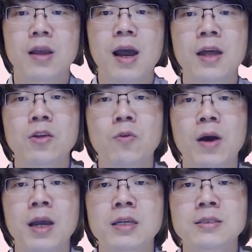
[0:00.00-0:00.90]

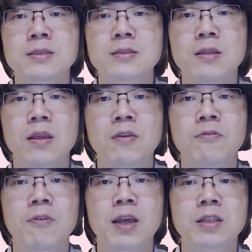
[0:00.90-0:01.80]
Otherwise,
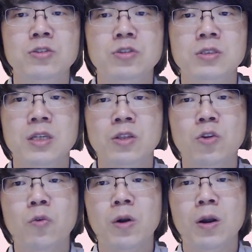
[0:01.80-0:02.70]
if white just
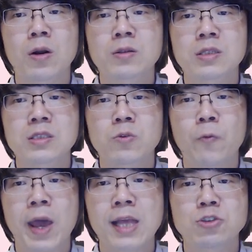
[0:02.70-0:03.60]
ignore this
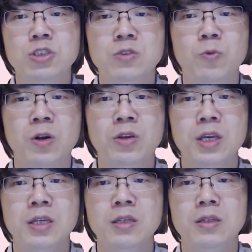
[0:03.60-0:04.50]
wedge is
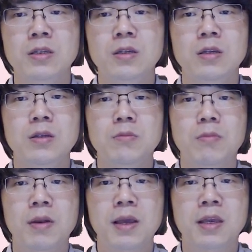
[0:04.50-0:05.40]
working,
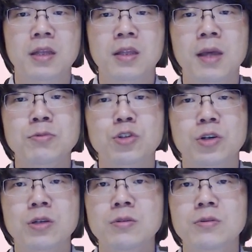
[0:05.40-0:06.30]
black can
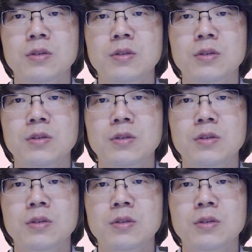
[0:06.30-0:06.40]
capture.